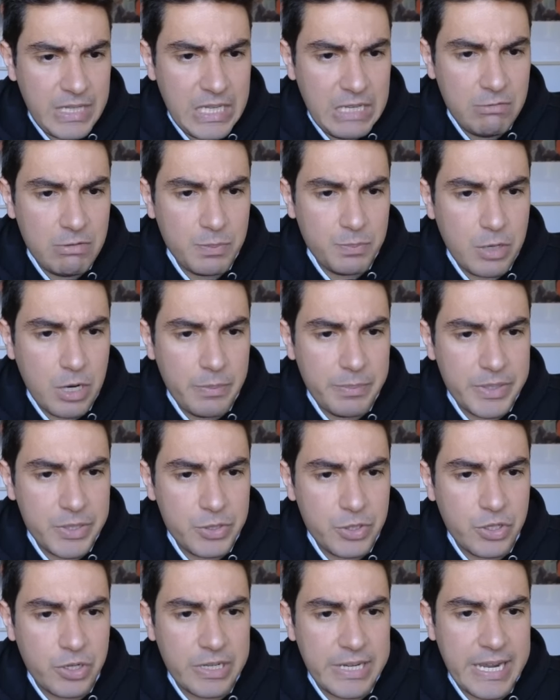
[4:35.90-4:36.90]
it will prompt me
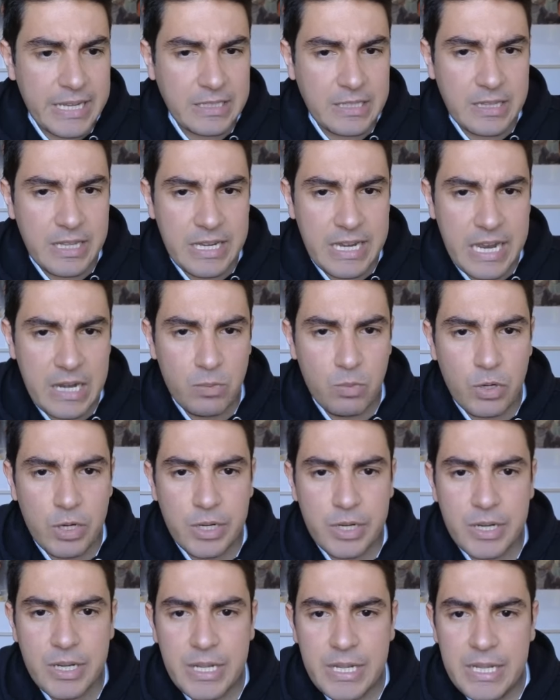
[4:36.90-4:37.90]
to connect the
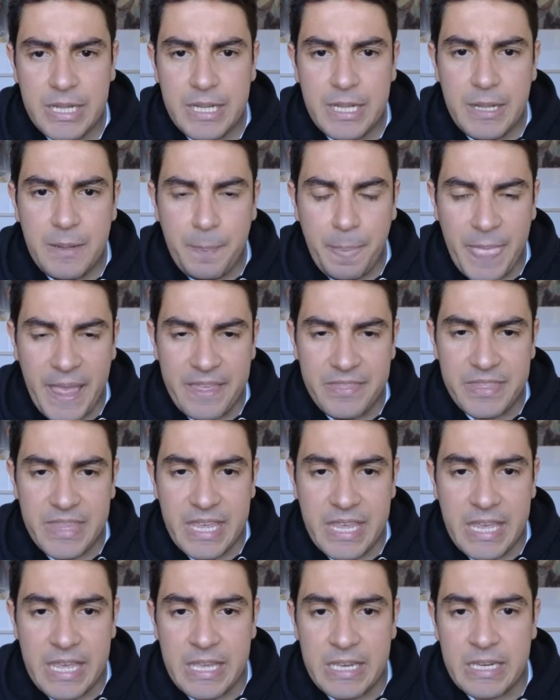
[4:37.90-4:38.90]
network, and
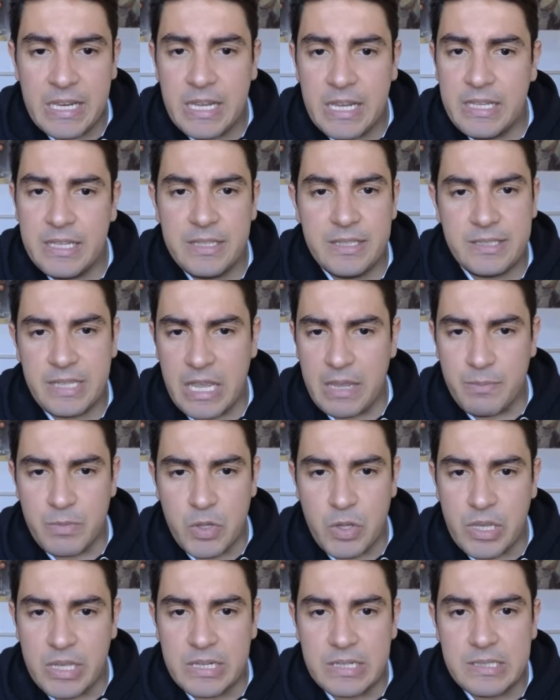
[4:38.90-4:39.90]
then same,
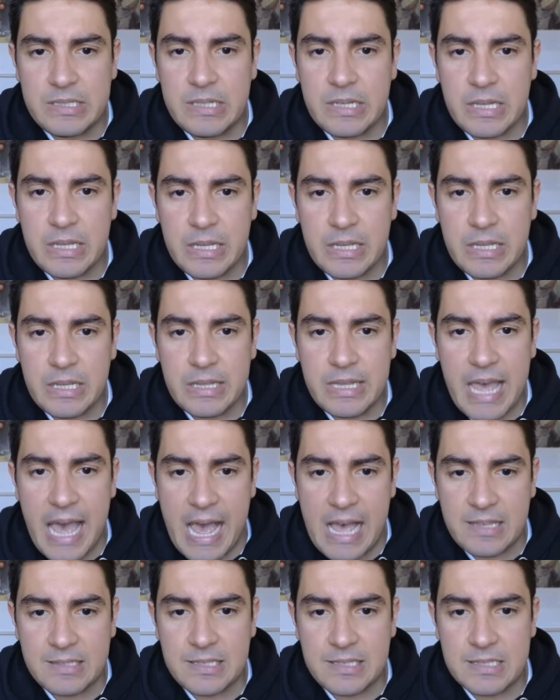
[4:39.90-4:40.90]
you can see the
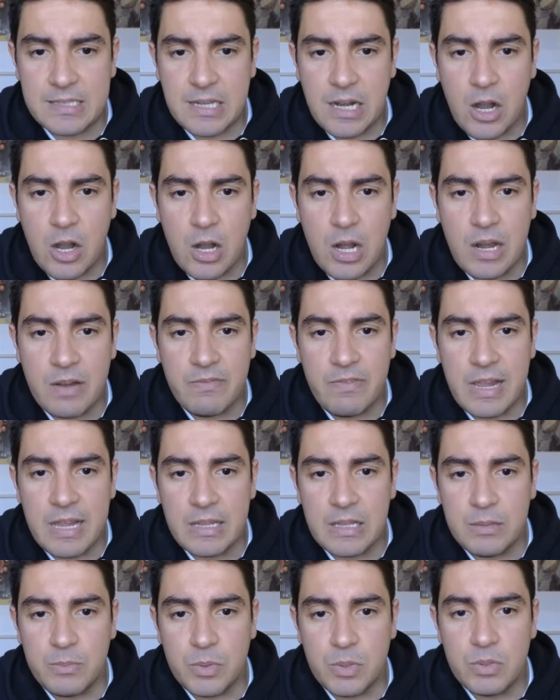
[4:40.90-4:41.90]
assets that are
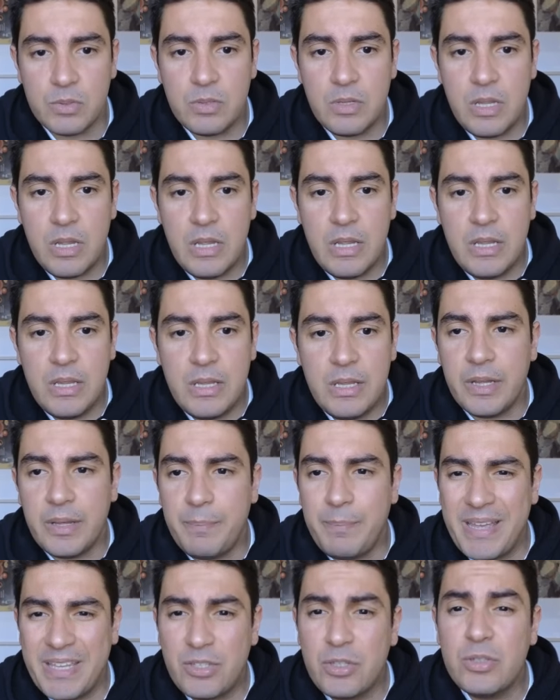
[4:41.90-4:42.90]
available.
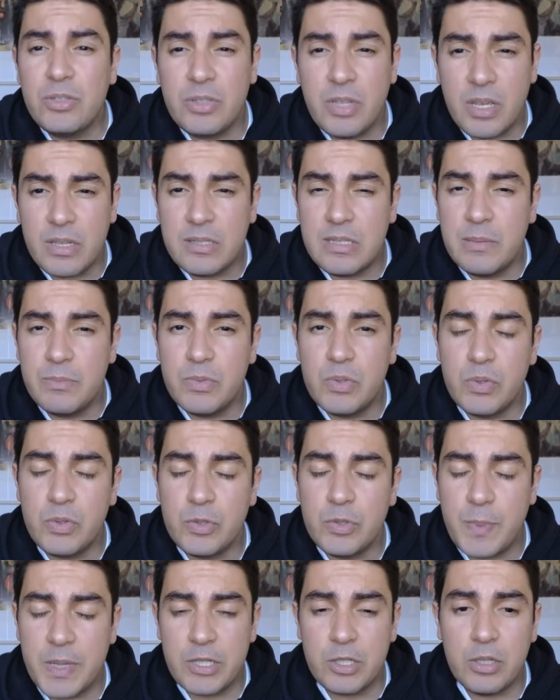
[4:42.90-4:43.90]
Meson does seem to
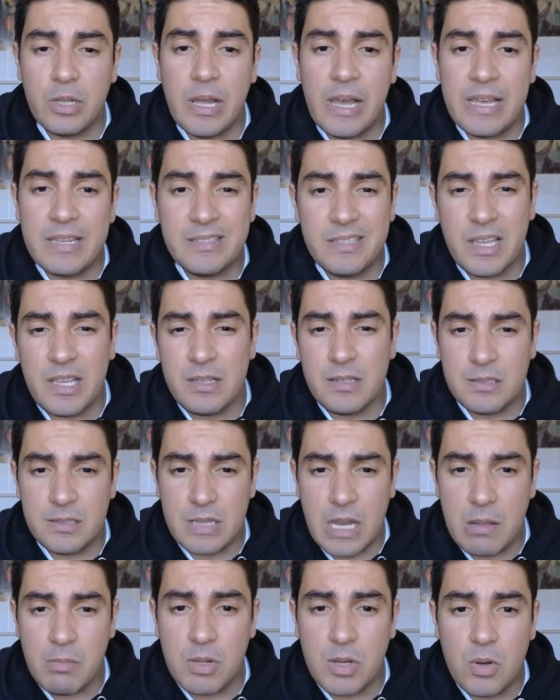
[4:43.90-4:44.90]
specialize in
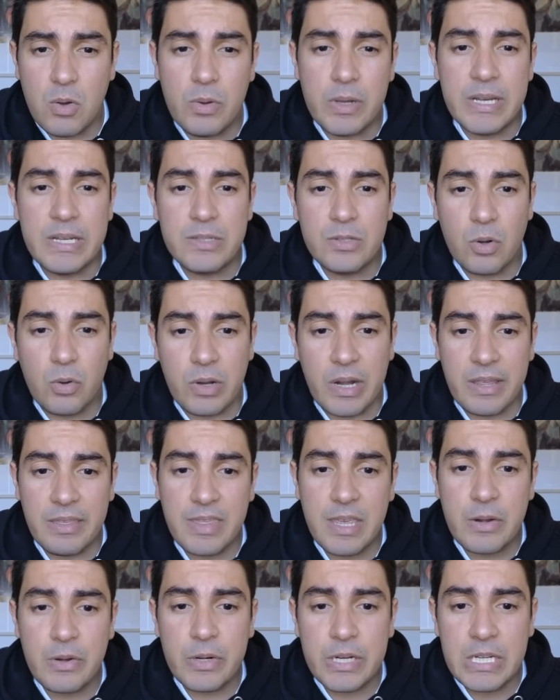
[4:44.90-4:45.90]
stablecoins or
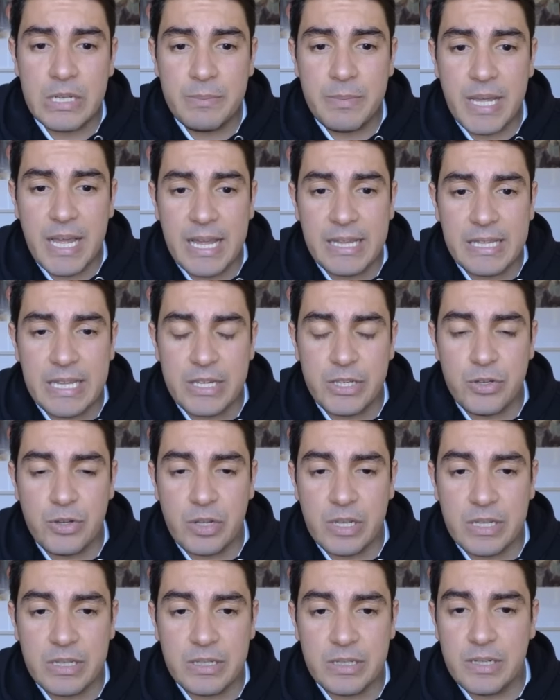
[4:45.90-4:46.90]
Ethereum, and then you
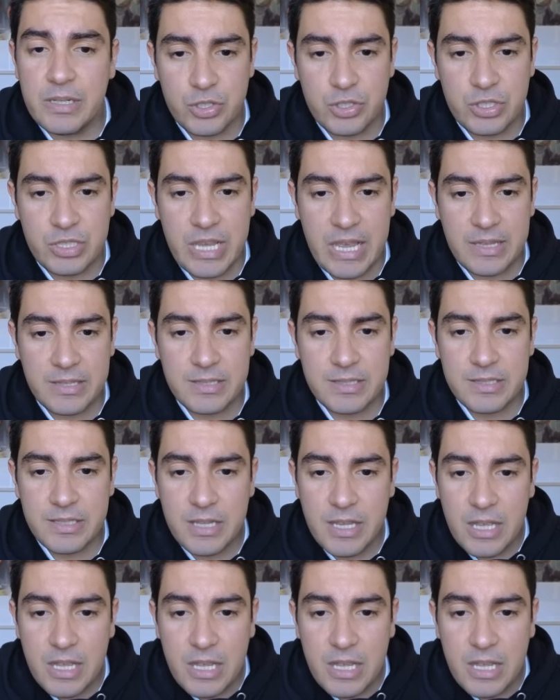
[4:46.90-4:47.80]
can test